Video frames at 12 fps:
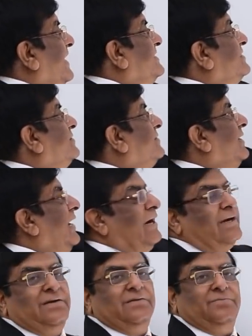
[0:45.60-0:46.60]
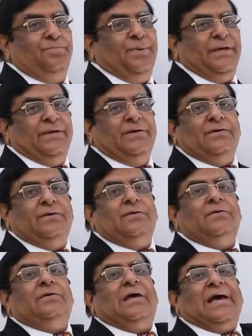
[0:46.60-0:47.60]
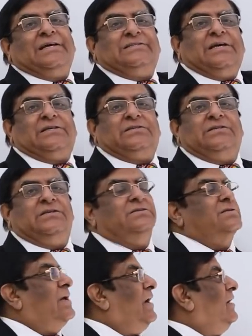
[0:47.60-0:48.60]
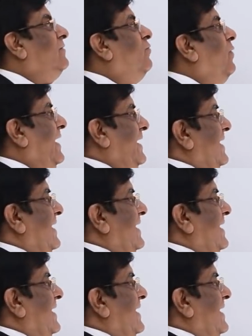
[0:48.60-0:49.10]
H and B x axis and y